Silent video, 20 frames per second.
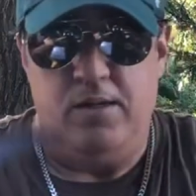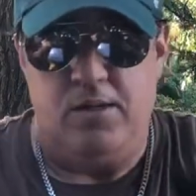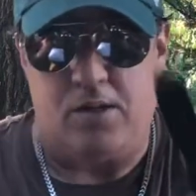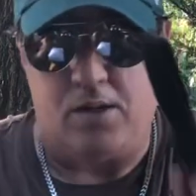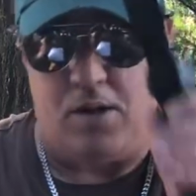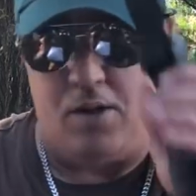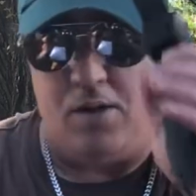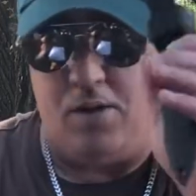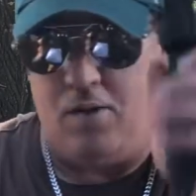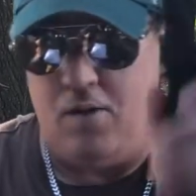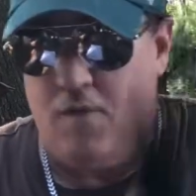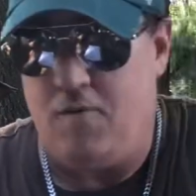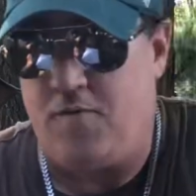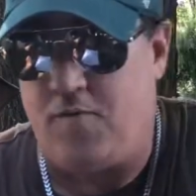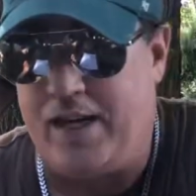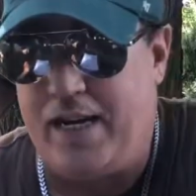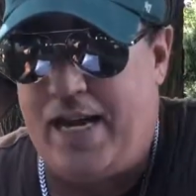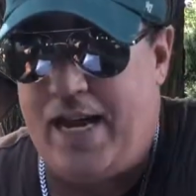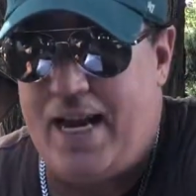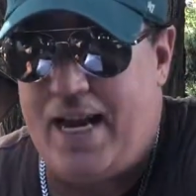So
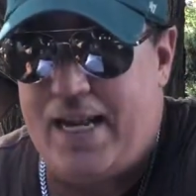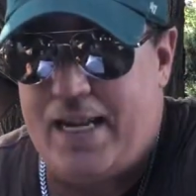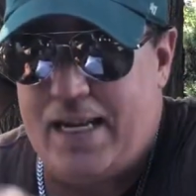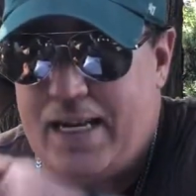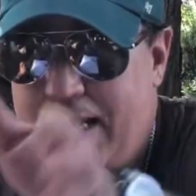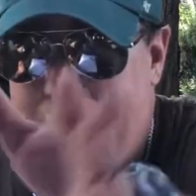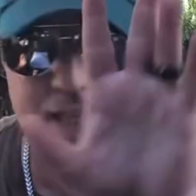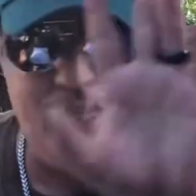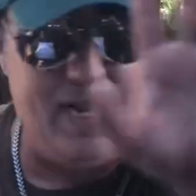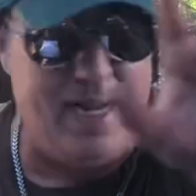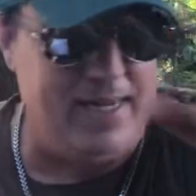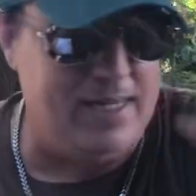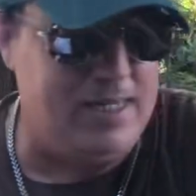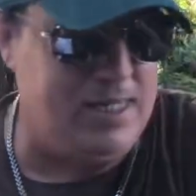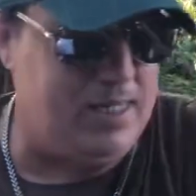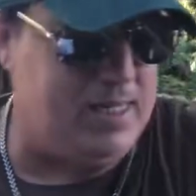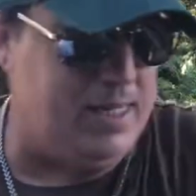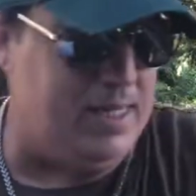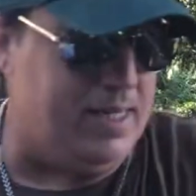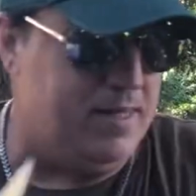forget that
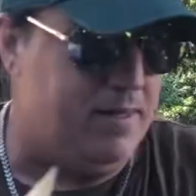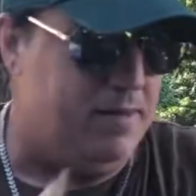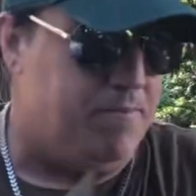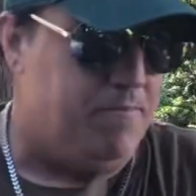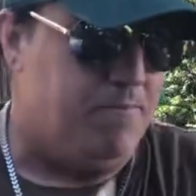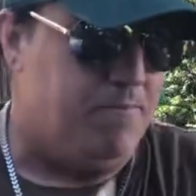sheath.